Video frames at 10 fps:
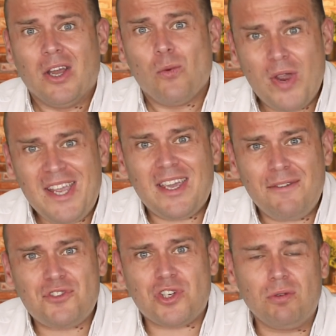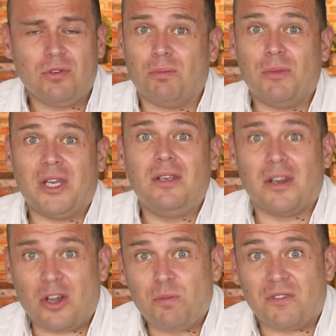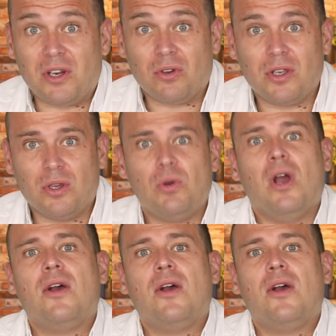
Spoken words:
We gift you, not me, and hopefully not you,